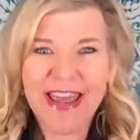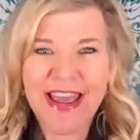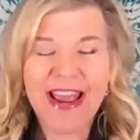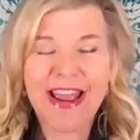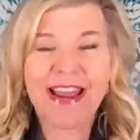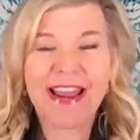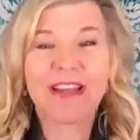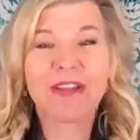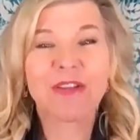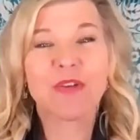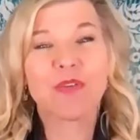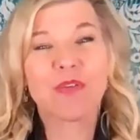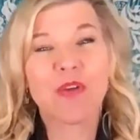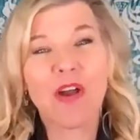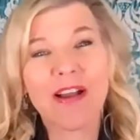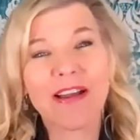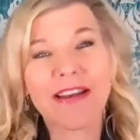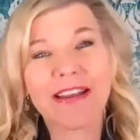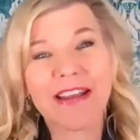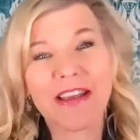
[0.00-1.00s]
and you're
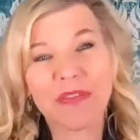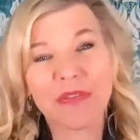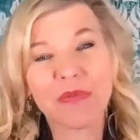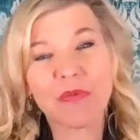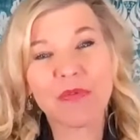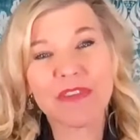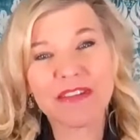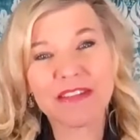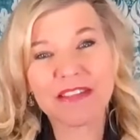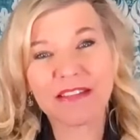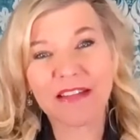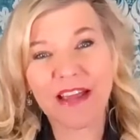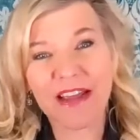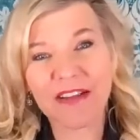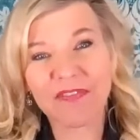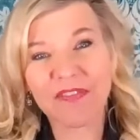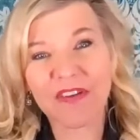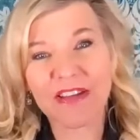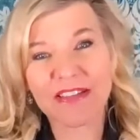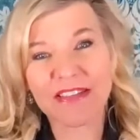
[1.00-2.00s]
not going to get through this
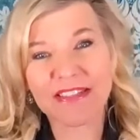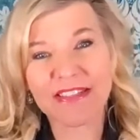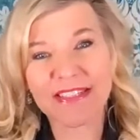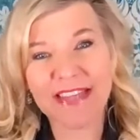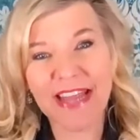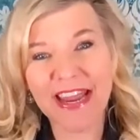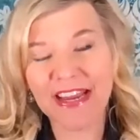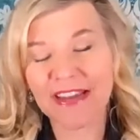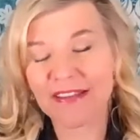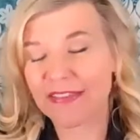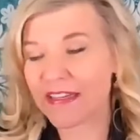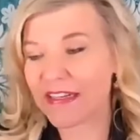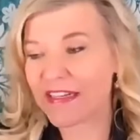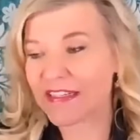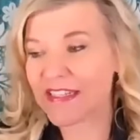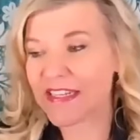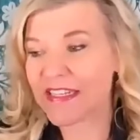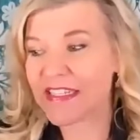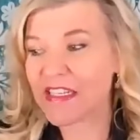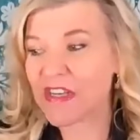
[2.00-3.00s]
life unscathed. And
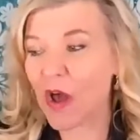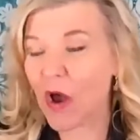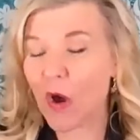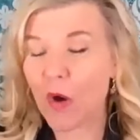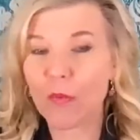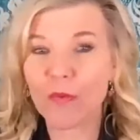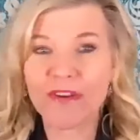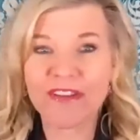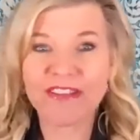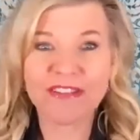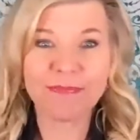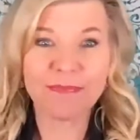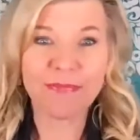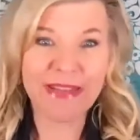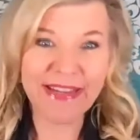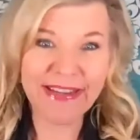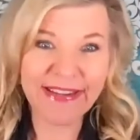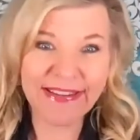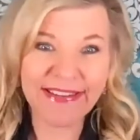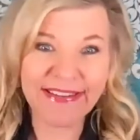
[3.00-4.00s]
it doesn't always
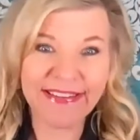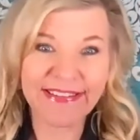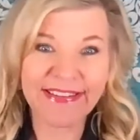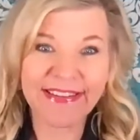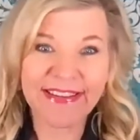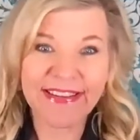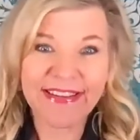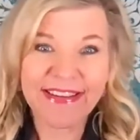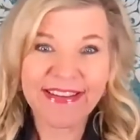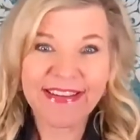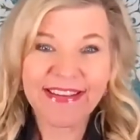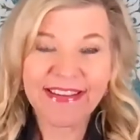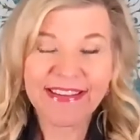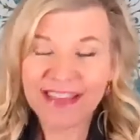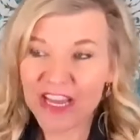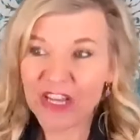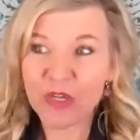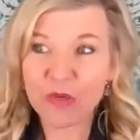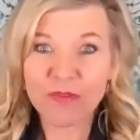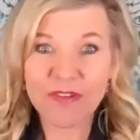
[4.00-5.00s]
mean
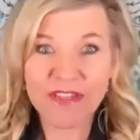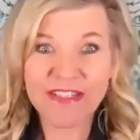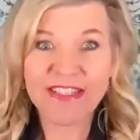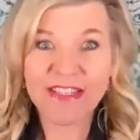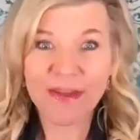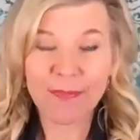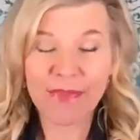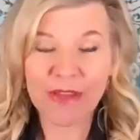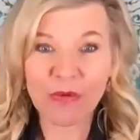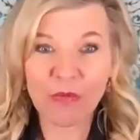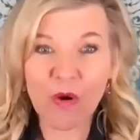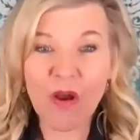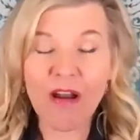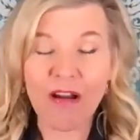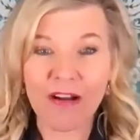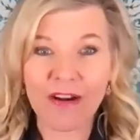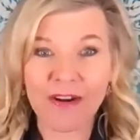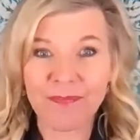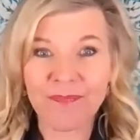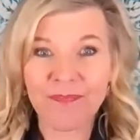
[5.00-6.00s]
that you did something wrong.